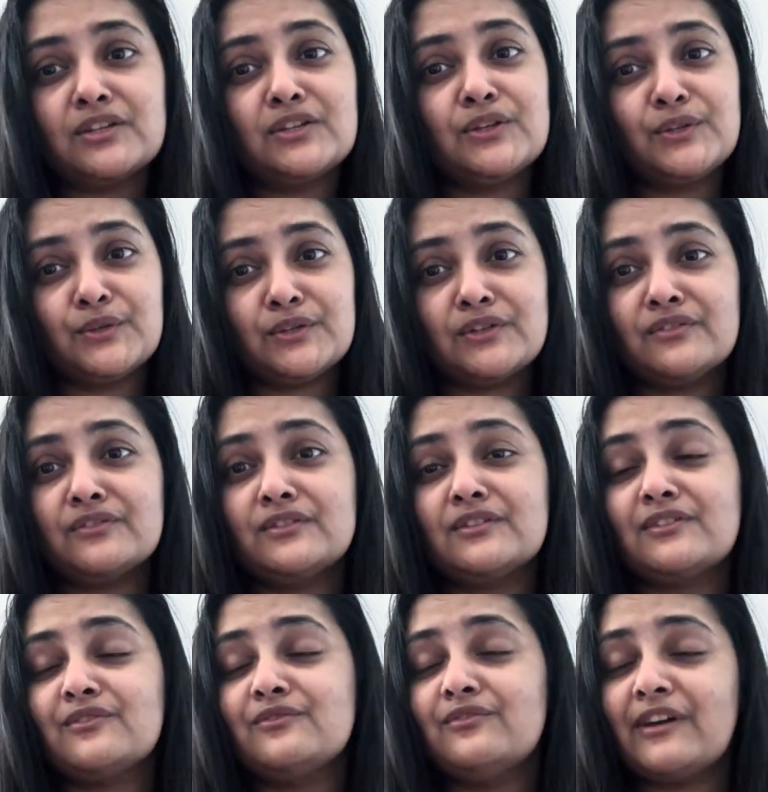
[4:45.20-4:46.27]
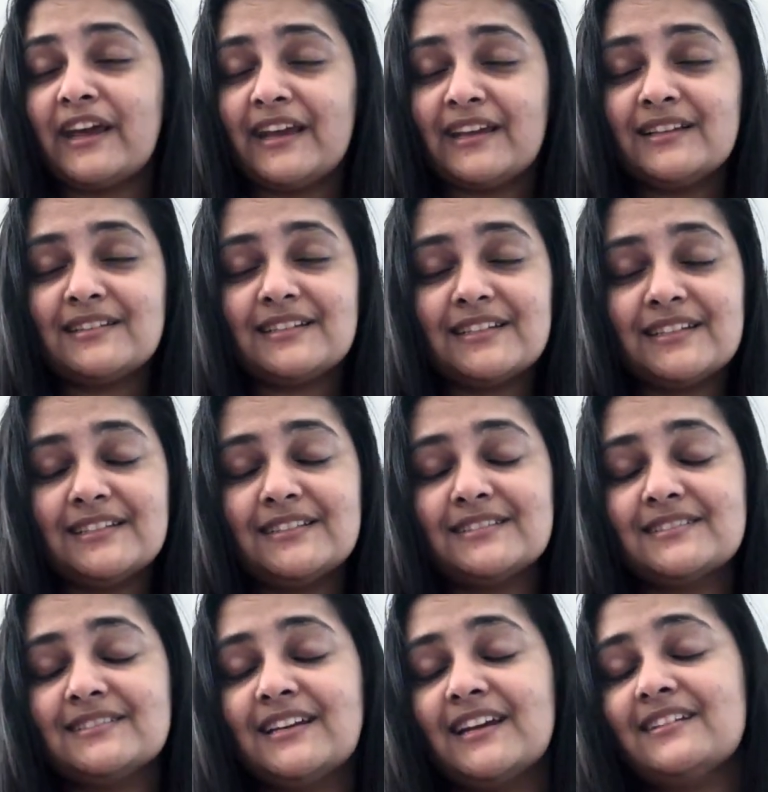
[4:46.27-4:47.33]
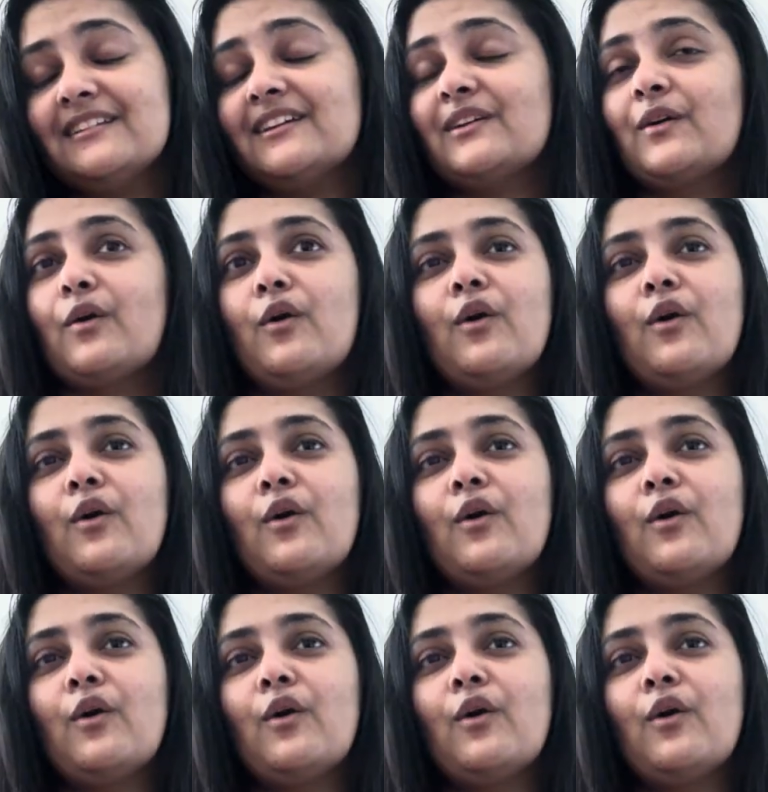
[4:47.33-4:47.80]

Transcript: your weight is getting,